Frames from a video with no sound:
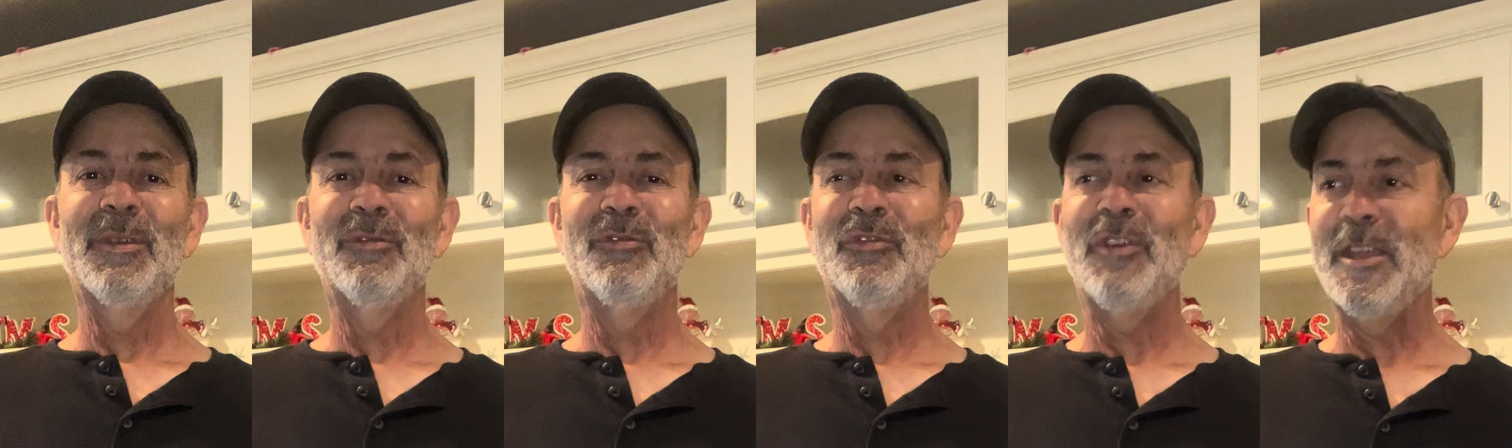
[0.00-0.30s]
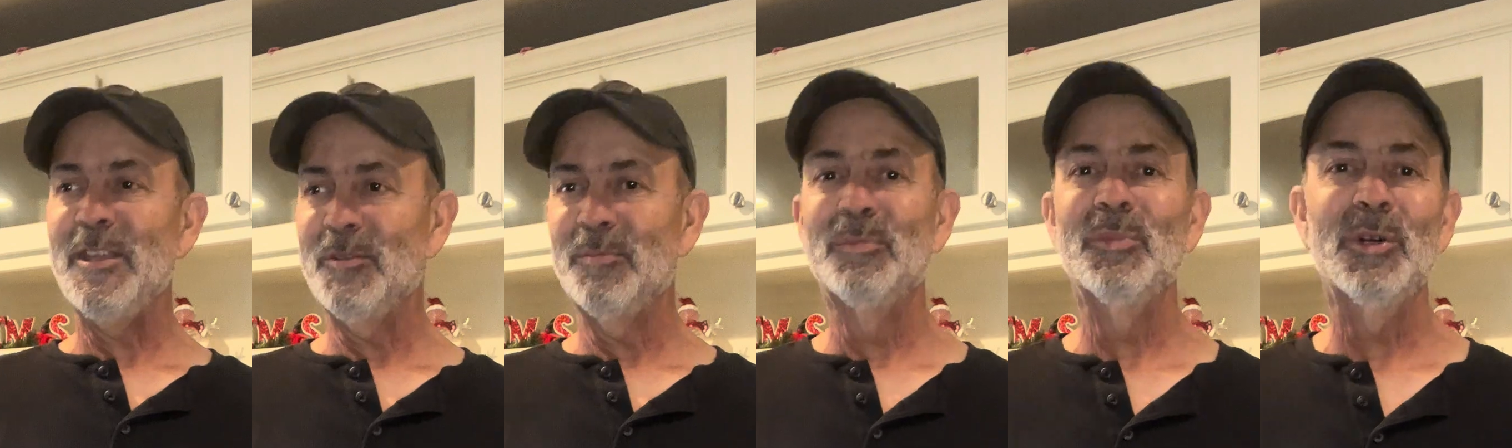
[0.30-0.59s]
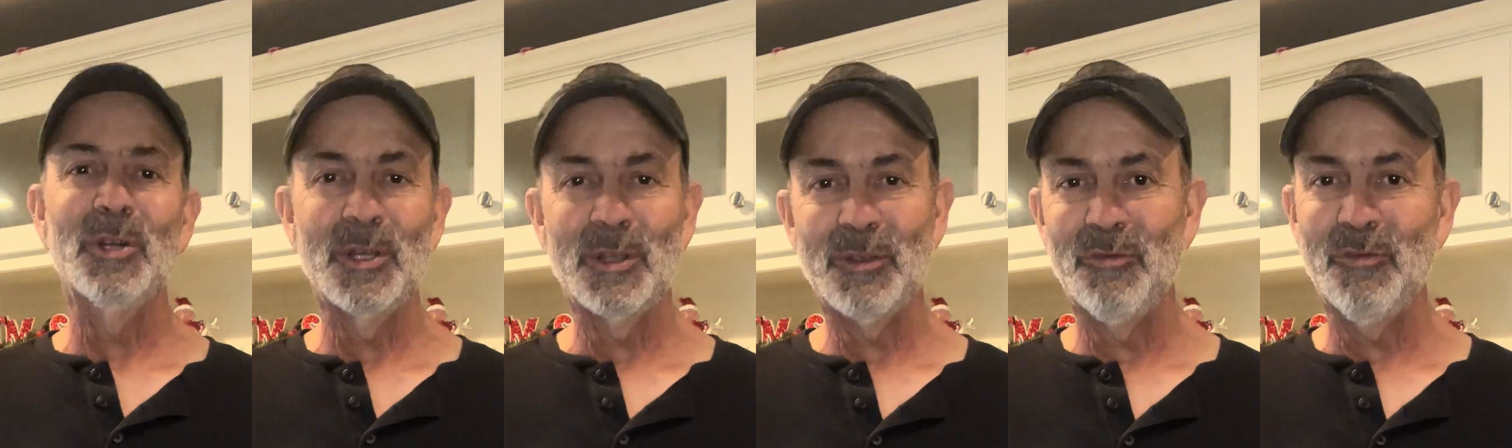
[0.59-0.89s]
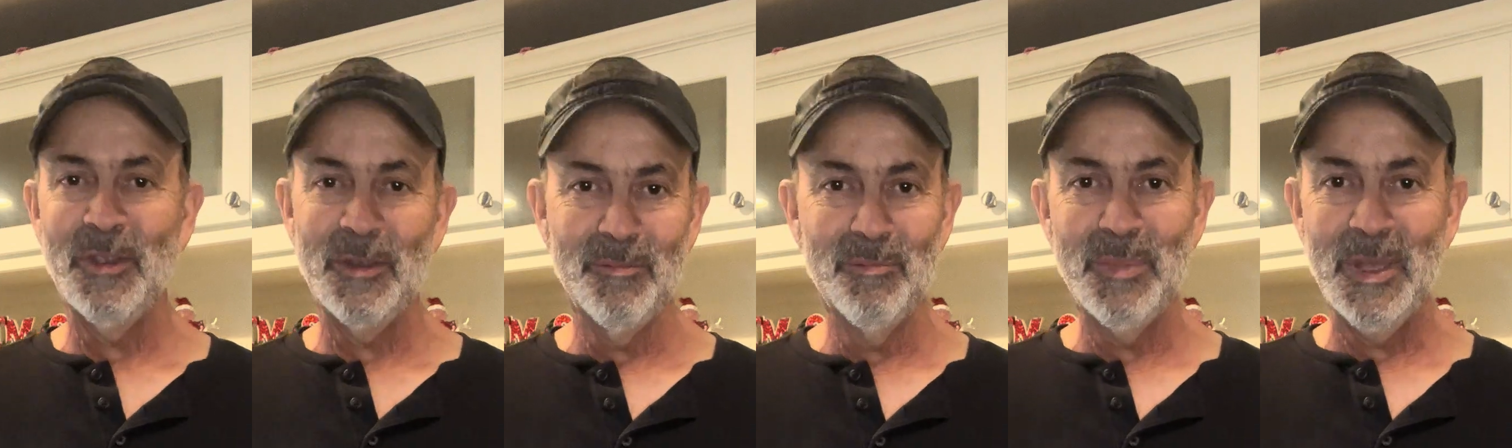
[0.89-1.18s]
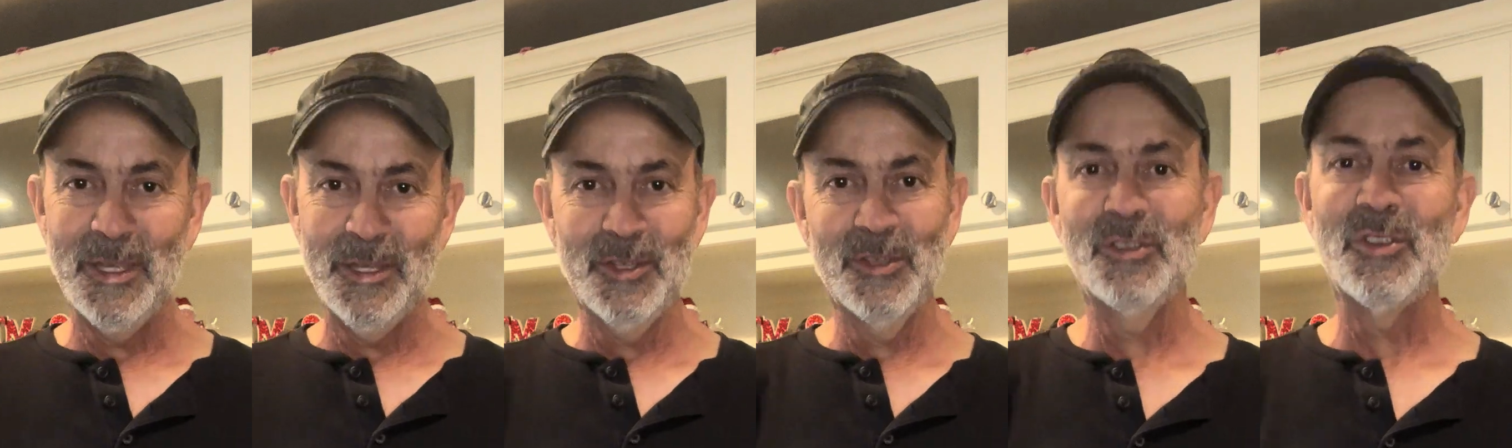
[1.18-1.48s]
Facebook
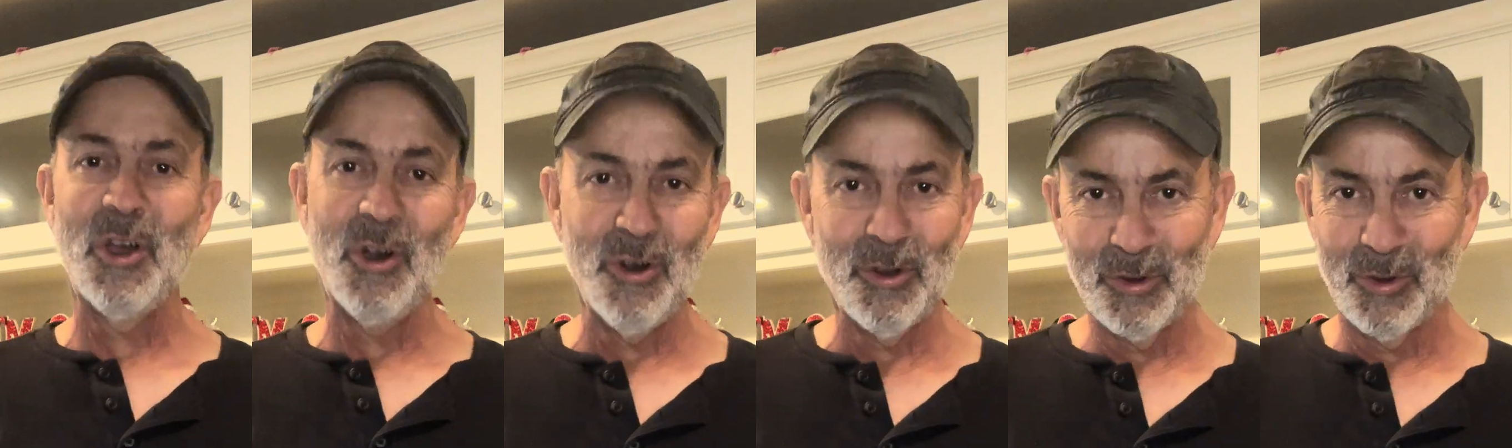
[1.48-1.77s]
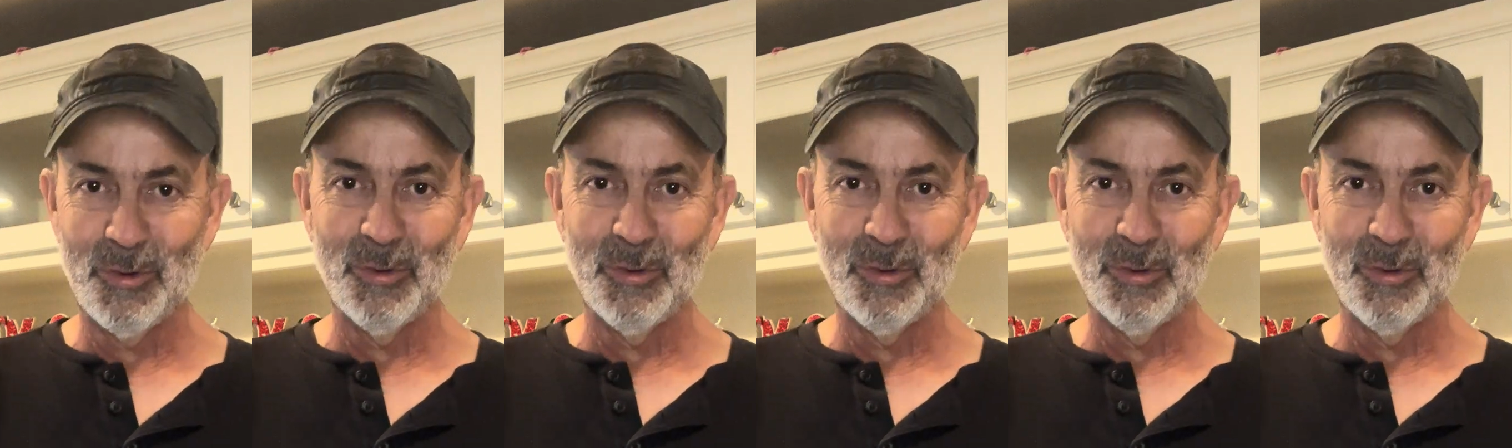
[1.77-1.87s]
fenbendazole